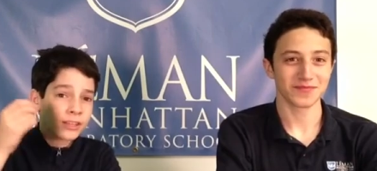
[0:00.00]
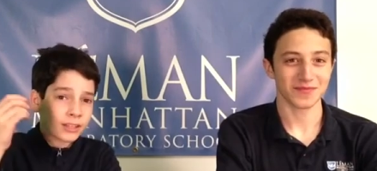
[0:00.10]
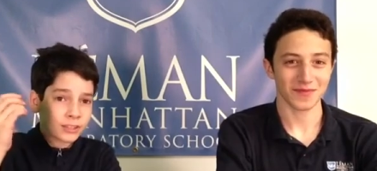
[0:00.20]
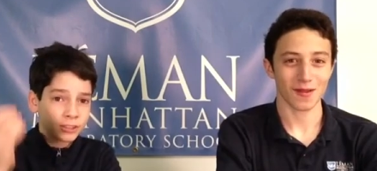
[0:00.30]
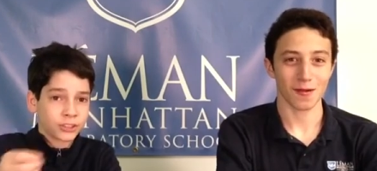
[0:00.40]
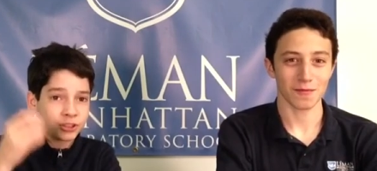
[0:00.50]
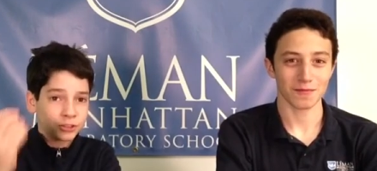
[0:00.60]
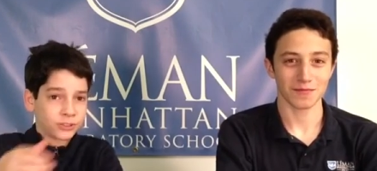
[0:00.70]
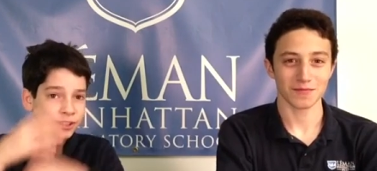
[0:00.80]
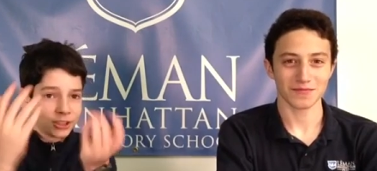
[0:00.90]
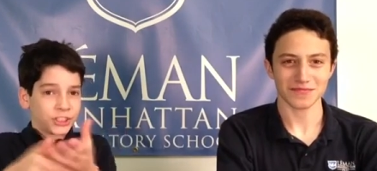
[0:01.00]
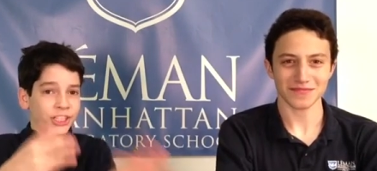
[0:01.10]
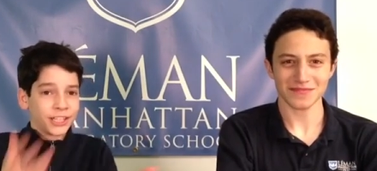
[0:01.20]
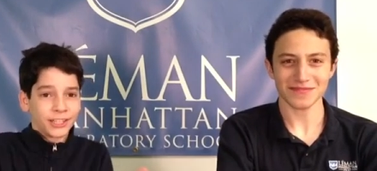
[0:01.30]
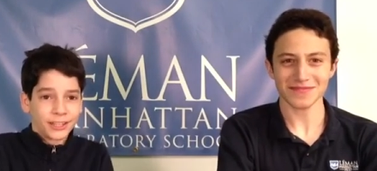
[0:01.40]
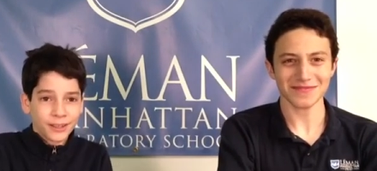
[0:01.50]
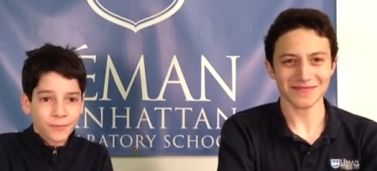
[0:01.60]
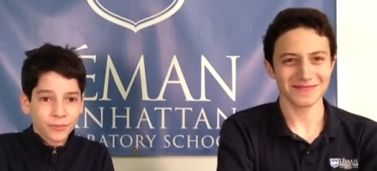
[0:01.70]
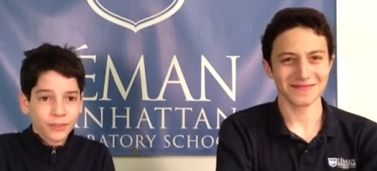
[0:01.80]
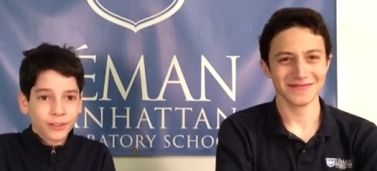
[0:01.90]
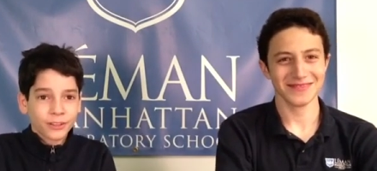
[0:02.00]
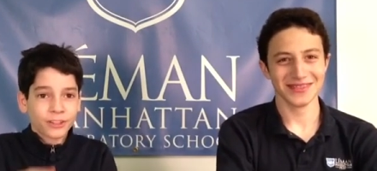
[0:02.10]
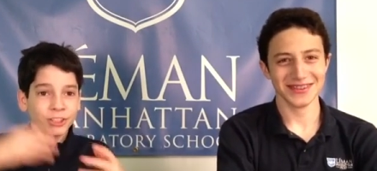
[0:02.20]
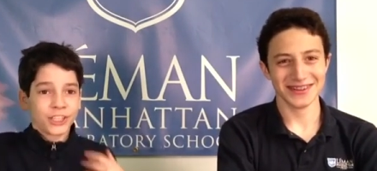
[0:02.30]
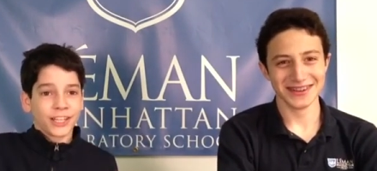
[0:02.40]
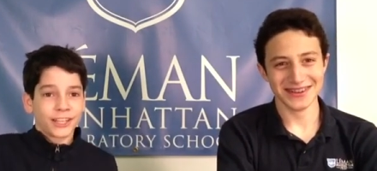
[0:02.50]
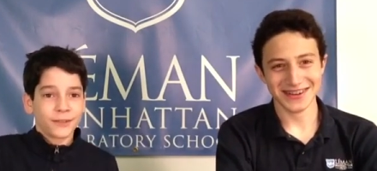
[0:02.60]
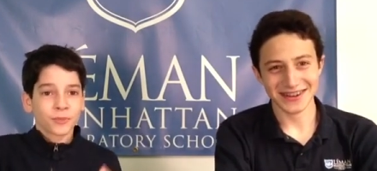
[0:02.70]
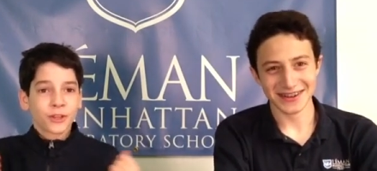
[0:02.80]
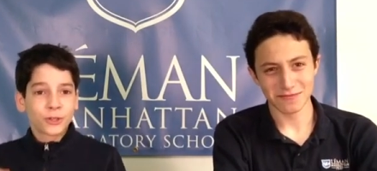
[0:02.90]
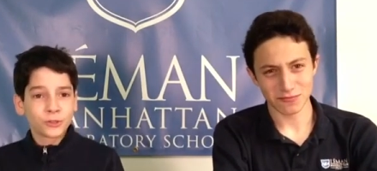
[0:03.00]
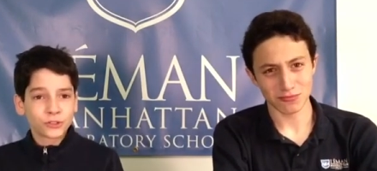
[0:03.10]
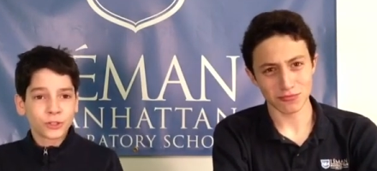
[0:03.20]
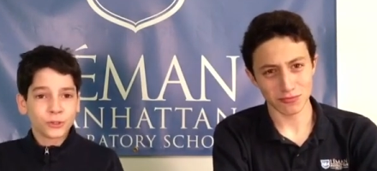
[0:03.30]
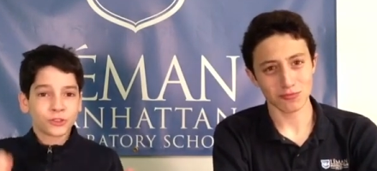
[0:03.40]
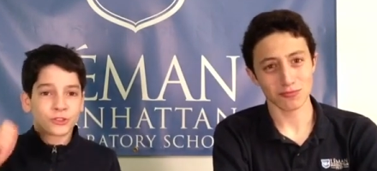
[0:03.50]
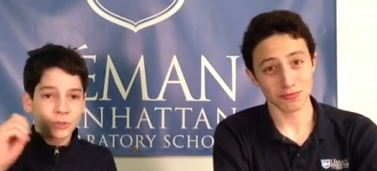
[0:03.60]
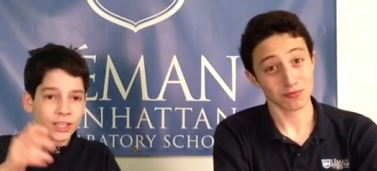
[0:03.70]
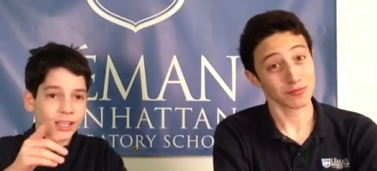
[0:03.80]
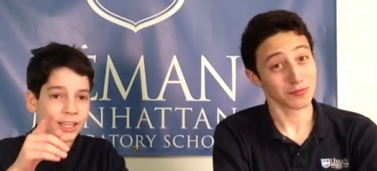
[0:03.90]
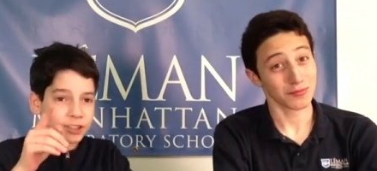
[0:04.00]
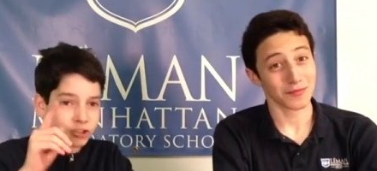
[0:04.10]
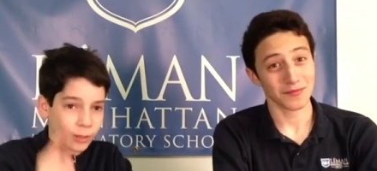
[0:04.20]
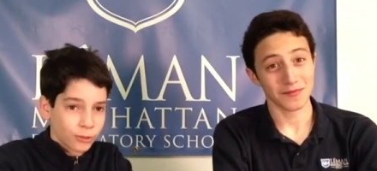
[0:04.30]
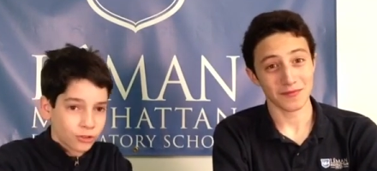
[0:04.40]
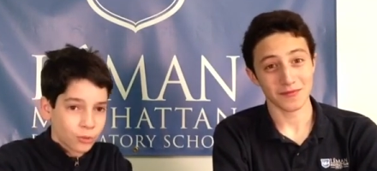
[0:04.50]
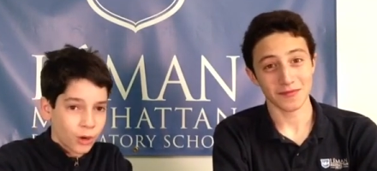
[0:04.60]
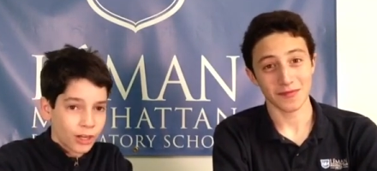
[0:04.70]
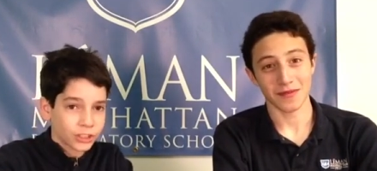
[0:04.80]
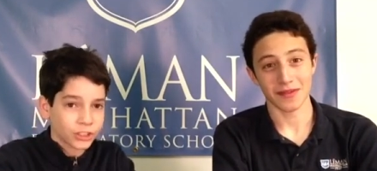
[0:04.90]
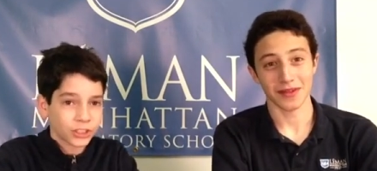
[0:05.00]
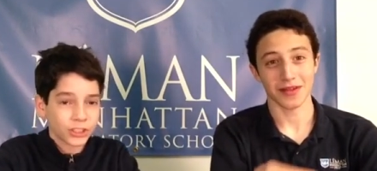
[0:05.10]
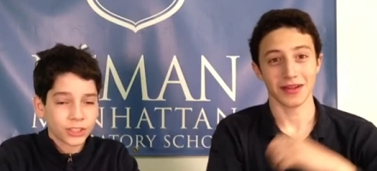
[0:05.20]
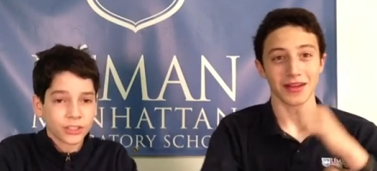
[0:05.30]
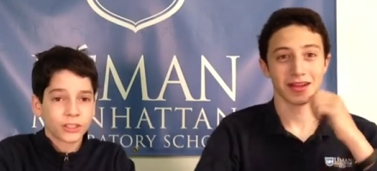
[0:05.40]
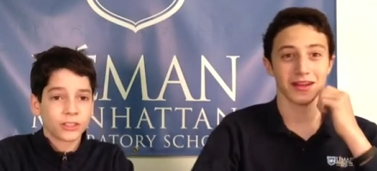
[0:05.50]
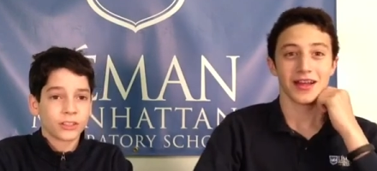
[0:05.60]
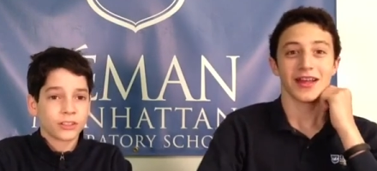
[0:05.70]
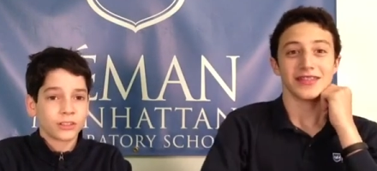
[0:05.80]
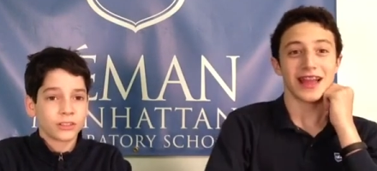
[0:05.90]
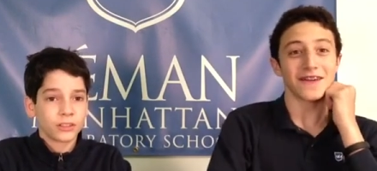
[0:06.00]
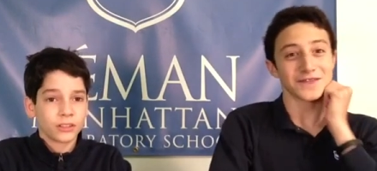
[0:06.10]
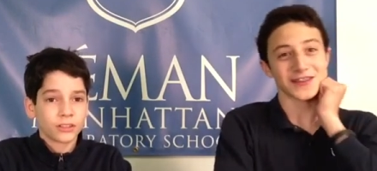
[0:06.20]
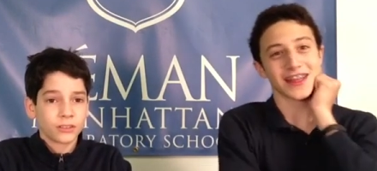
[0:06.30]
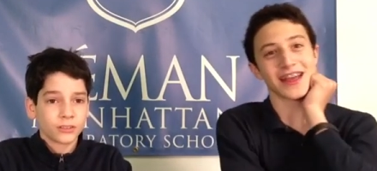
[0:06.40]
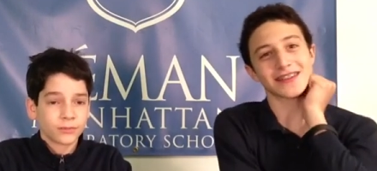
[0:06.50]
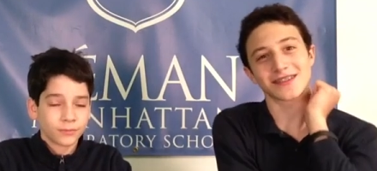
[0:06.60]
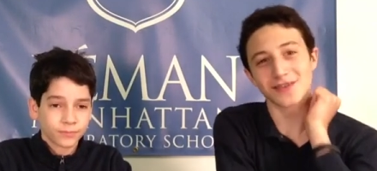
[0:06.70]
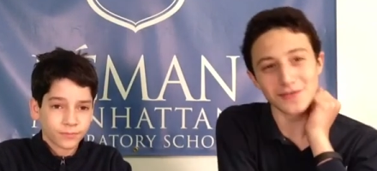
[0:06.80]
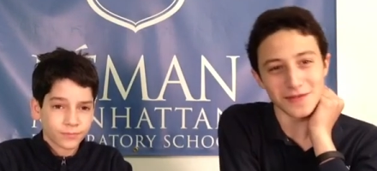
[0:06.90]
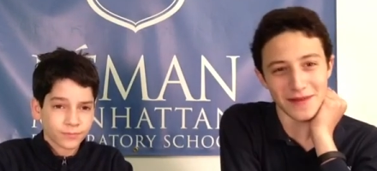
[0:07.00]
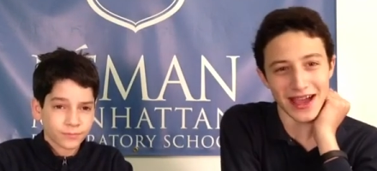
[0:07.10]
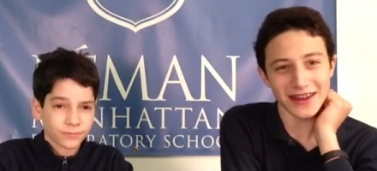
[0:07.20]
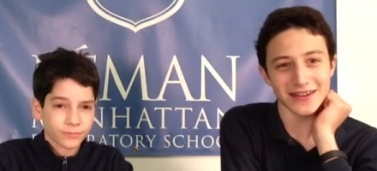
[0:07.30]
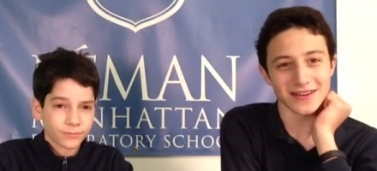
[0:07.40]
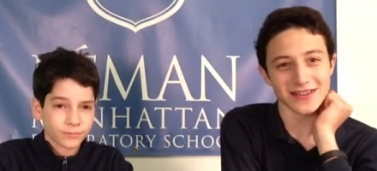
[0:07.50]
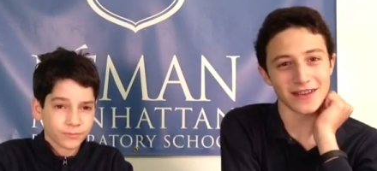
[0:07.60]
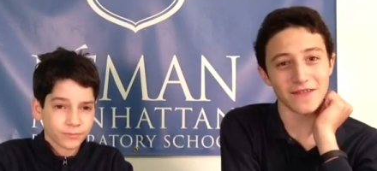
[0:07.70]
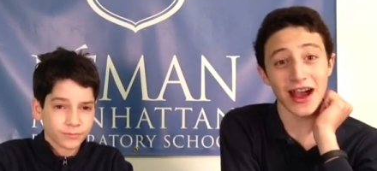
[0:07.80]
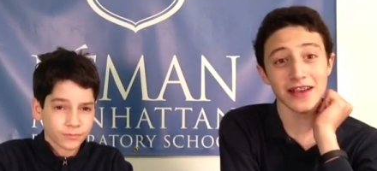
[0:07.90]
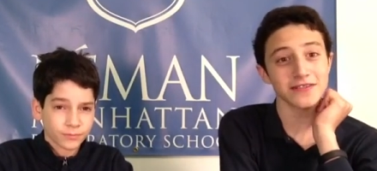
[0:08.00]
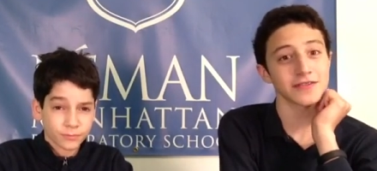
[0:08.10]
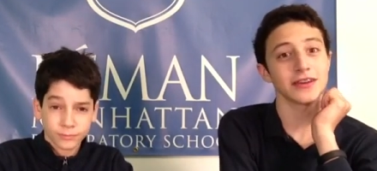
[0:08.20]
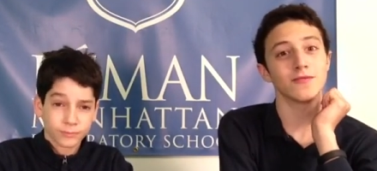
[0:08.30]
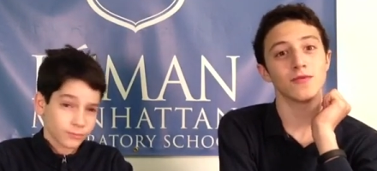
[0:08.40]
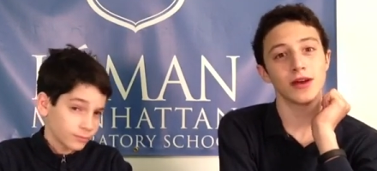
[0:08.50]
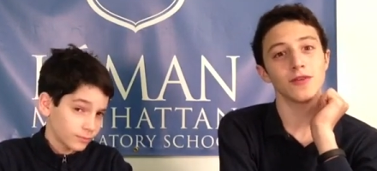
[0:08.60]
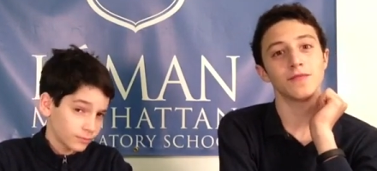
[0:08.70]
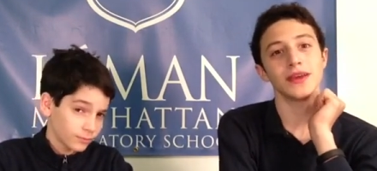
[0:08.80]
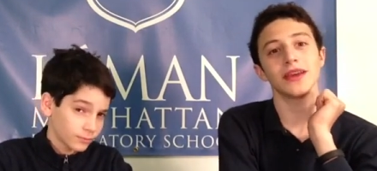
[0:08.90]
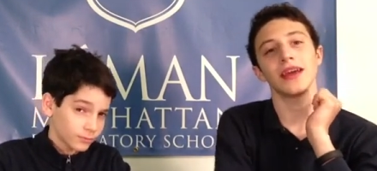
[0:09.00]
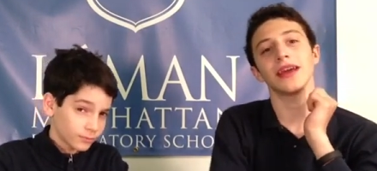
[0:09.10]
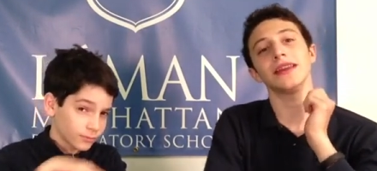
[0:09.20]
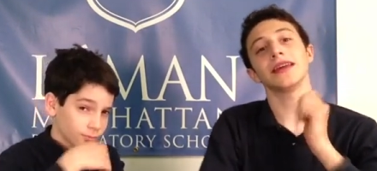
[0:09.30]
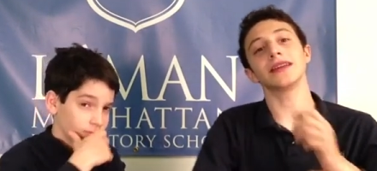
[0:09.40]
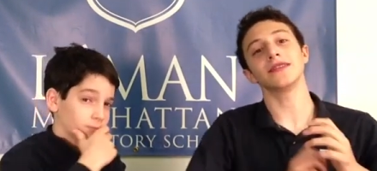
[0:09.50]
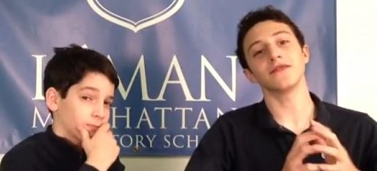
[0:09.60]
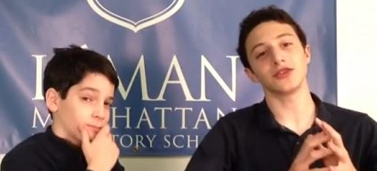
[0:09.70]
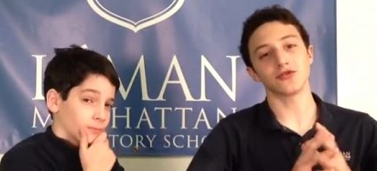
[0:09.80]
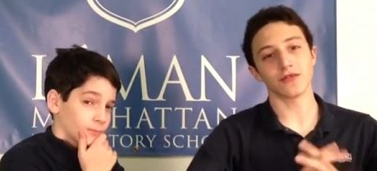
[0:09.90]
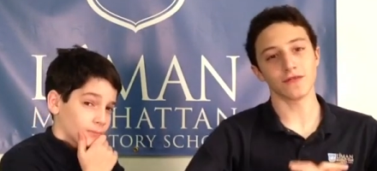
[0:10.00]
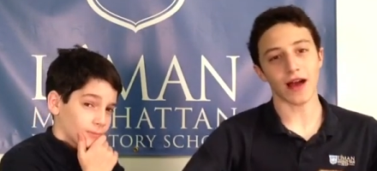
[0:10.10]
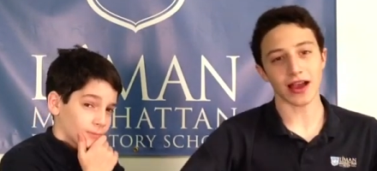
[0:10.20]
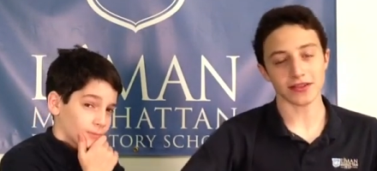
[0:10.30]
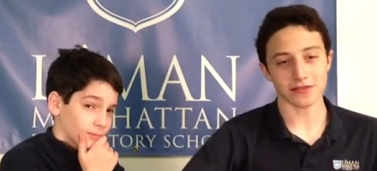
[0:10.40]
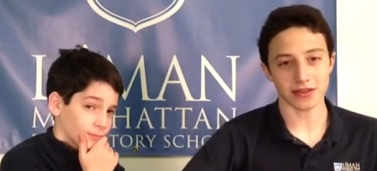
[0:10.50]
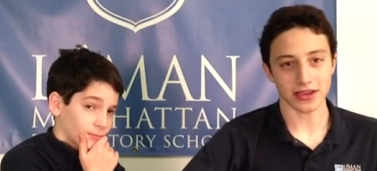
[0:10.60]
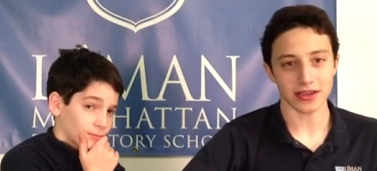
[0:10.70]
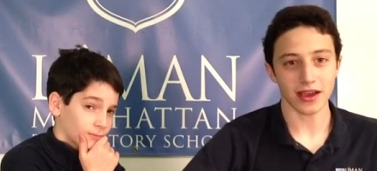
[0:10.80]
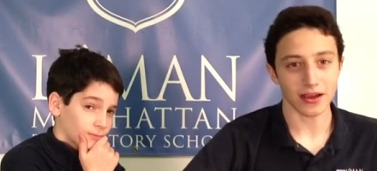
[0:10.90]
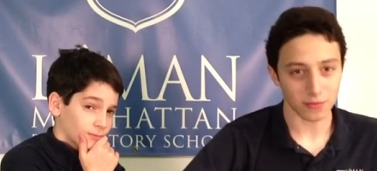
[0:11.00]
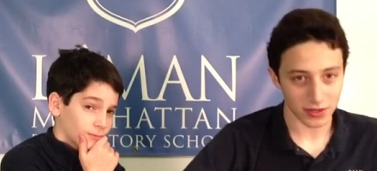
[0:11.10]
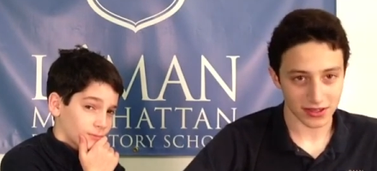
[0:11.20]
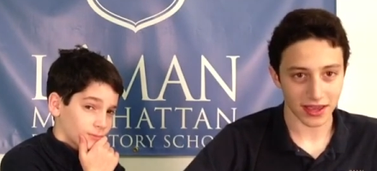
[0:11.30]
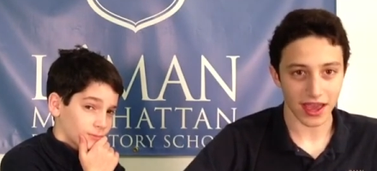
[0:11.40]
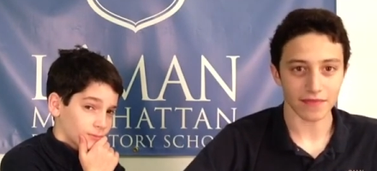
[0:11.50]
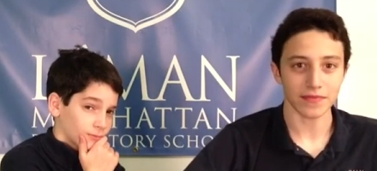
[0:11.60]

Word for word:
Speaker 1: tang Tajine. Tajine. Tajine. Couscous, zucchini, and summer squash.
Speaker 2: Now for today's school reminders. Advisory will be in individual advisory once again.